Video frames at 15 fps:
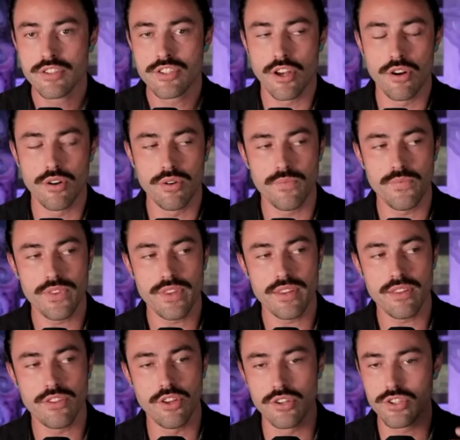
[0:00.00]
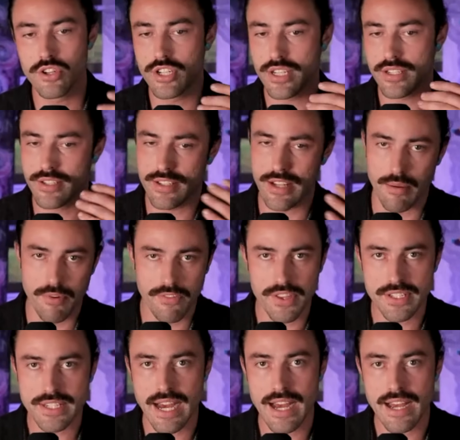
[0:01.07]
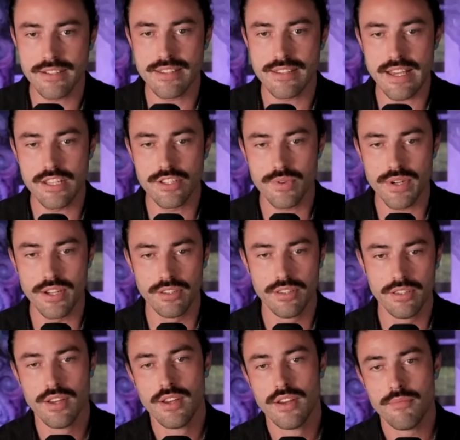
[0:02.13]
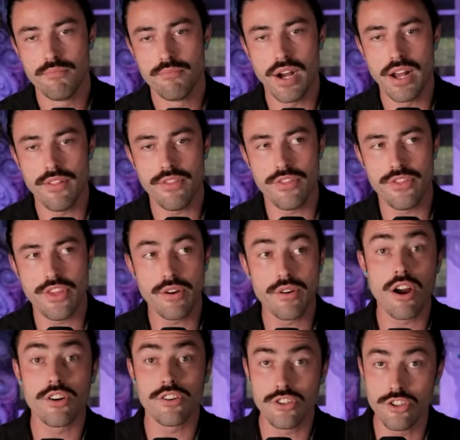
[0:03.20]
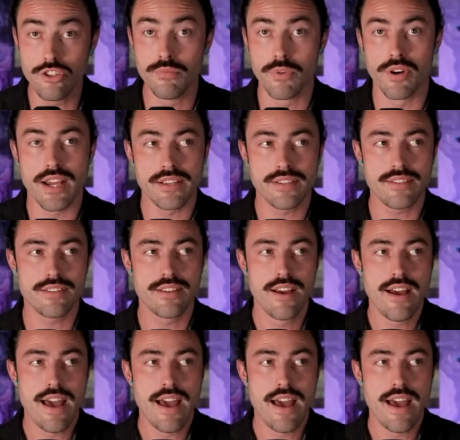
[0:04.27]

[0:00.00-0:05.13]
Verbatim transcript: So those are just some of the ties to Israel, but there are numerous.